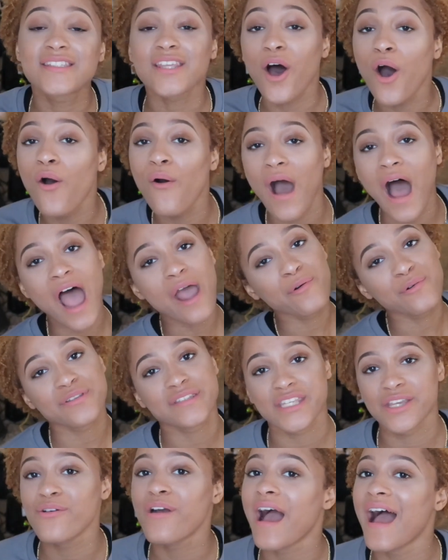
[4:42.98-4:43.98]
So I will
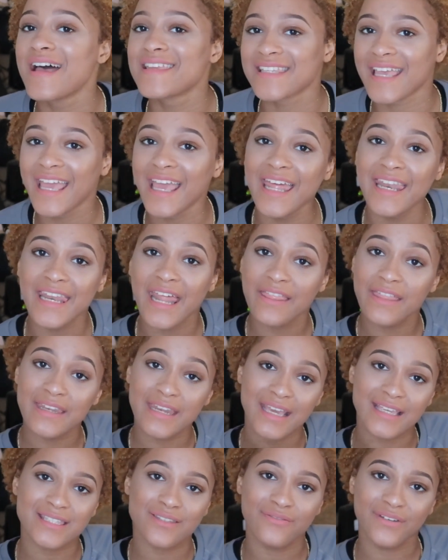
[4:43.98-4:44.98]
see you guys in the
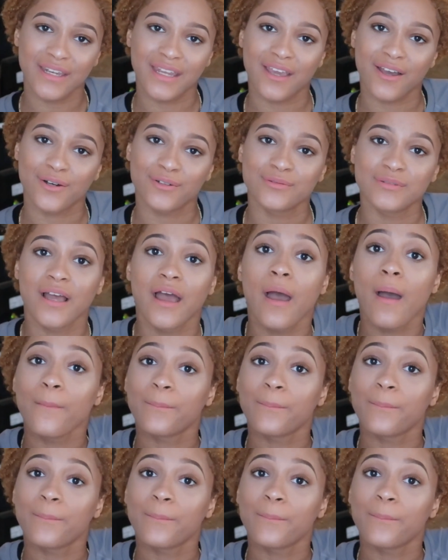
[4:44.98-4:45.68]
next video.